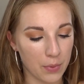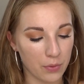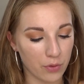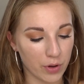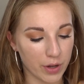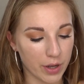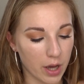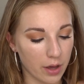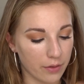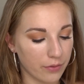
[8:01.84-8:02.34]

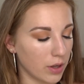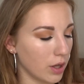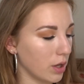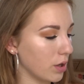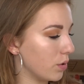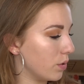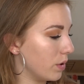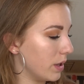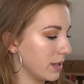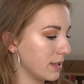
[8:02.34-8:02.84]

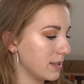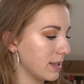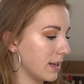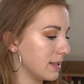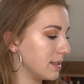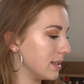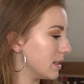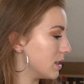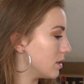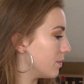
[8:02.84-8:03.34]
Recover Cooling
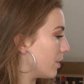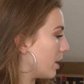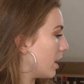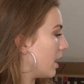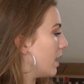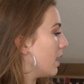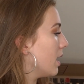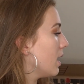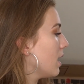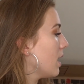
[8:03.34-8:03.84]
Setting
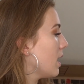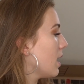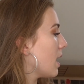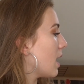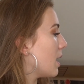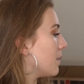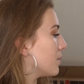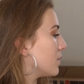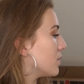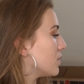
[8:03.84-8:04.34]
Spray.
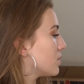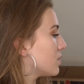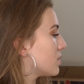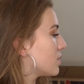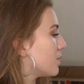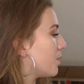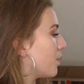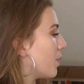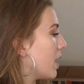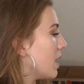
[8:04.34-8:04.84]
And I'm going to
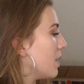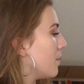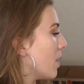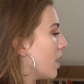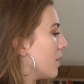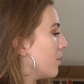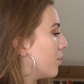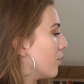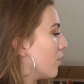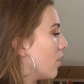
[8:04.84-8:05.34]
spray
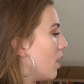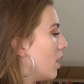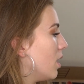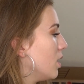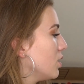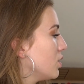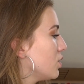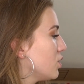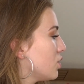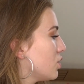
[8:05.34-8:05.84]
my
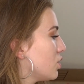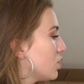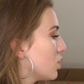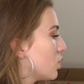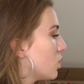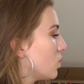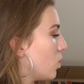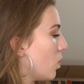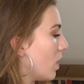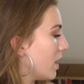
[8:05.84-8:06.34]

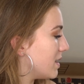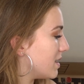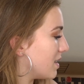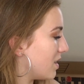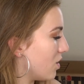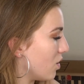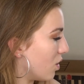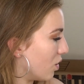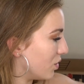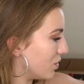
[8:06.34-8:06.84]
brush quite a
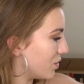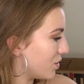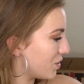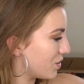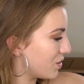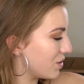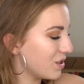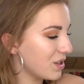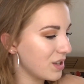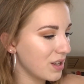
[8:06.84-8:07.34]

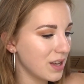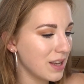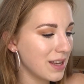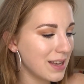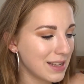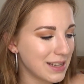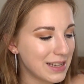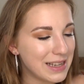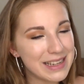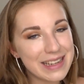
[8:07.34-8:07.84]
lot
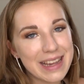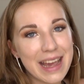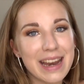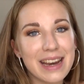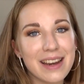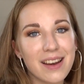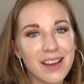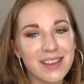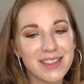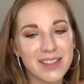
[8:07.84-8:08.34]
to get
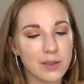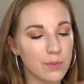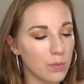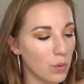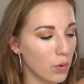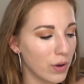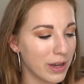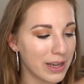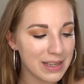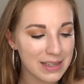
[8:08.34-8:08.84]
it nice and
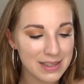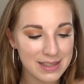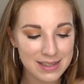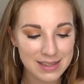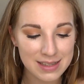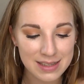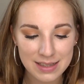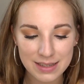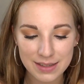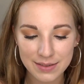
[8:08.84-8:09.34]

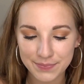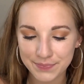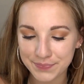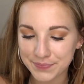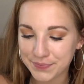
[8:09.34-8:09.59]
moist.